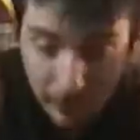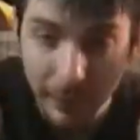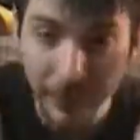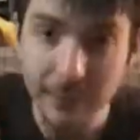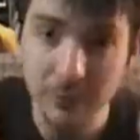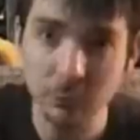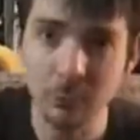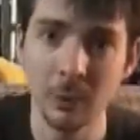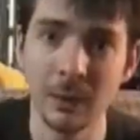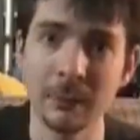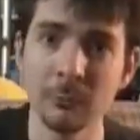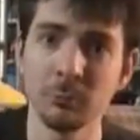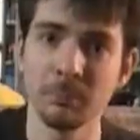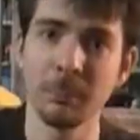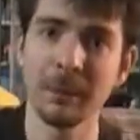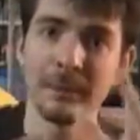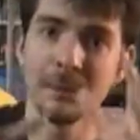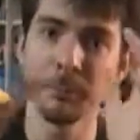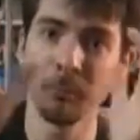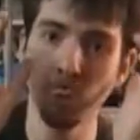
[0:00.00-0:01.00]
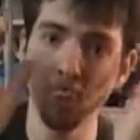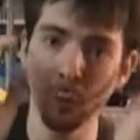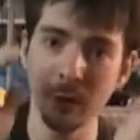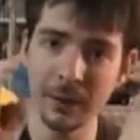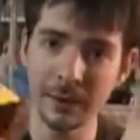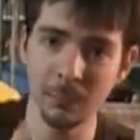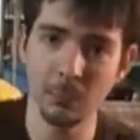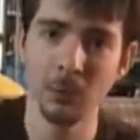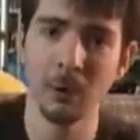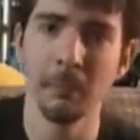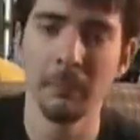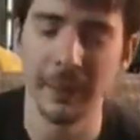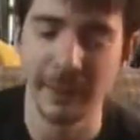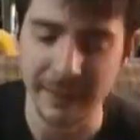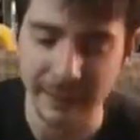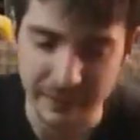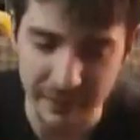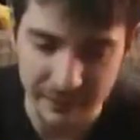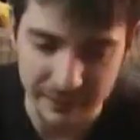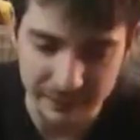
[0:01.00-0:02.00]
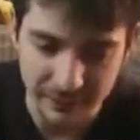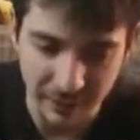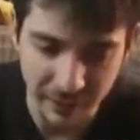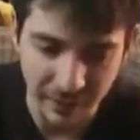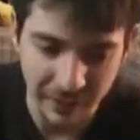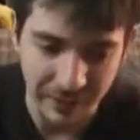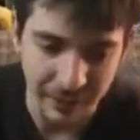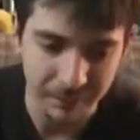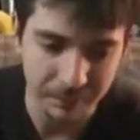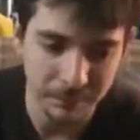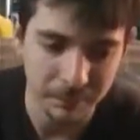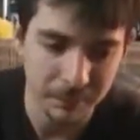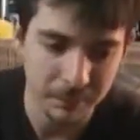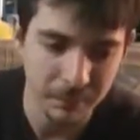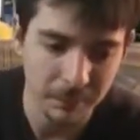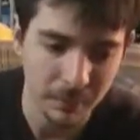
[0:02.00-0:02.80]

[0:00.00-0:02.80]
I'm gonna what I'm my, the point I want to make is that